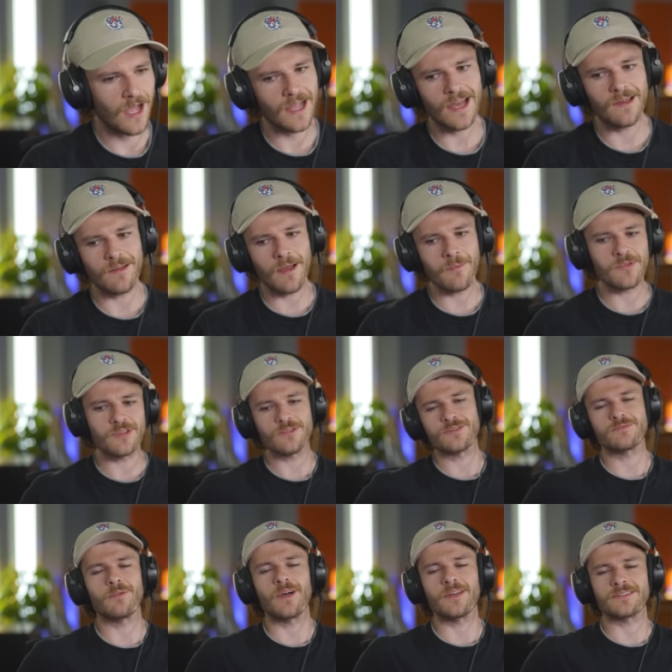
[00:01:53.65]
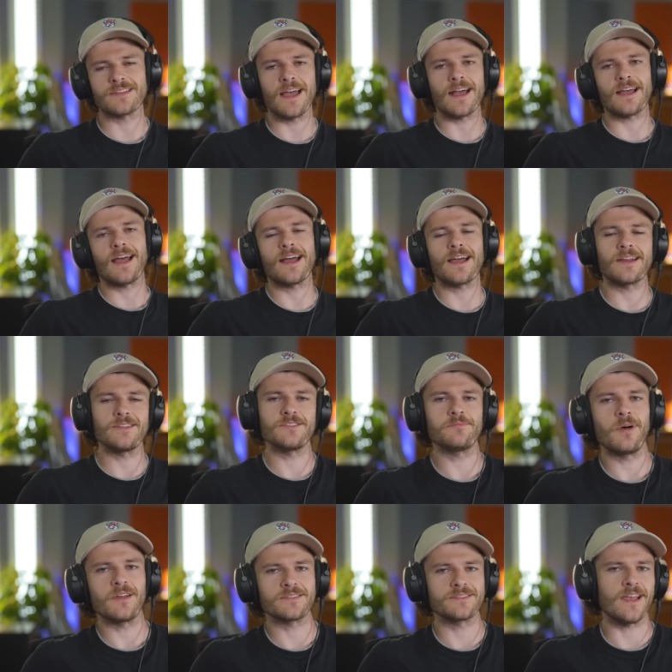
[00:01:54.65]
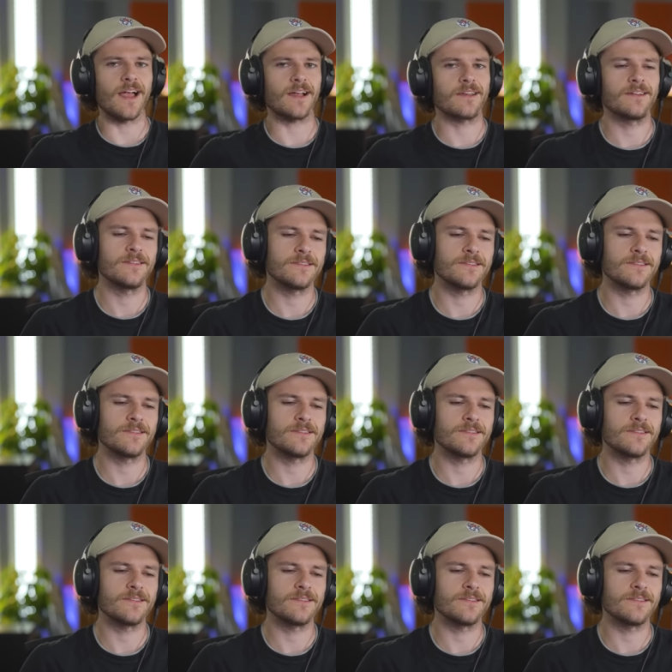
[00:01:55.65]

I got, I'm a huge ball sack. I got a huge ball sack.